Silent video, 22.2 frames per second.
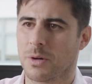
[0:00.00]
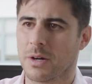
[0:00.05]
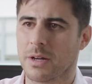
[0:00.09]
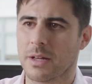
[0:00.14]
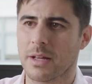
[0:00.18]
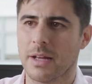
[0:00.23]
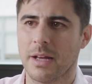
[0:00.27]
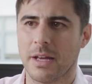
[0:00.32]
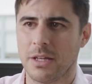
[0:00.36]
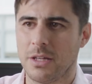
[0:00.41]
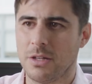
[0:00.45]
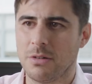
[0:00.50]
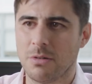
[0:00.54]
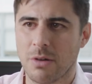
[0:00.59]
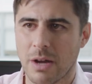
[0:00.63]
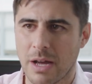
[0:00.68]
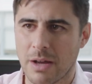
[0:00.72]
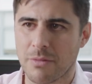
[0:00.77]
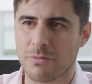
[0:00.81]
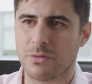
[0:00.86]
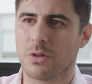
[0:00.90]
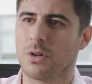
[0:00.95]
work? You
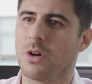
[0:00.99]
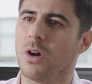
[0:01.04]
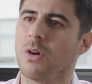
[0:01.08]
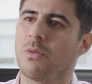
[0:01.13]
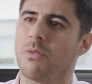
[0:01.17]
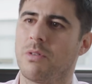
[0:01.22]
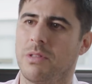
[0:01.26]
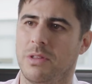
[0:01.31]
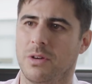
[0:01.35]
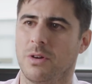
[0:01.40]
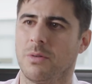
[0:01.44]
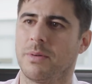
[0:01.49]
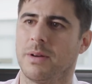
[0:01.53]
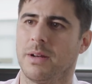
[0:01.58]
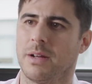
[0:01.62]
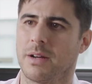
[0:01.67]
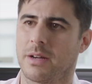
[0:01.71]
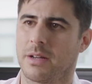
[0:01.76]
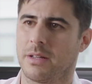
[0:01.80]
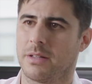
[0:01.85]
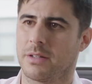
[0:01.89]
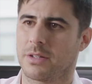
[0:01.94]
have to go with the open
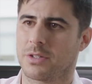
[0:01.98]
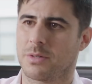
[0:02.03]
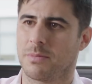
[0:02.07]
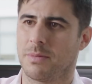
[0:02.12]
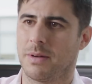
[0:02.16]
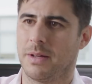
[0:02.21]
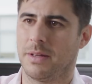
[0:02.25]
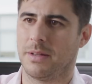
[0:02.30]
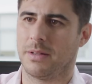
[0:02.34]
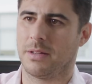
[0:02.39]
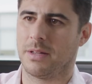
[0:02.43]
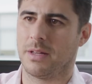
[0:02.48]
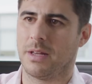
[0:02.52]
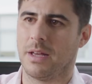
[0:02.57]
architecture play.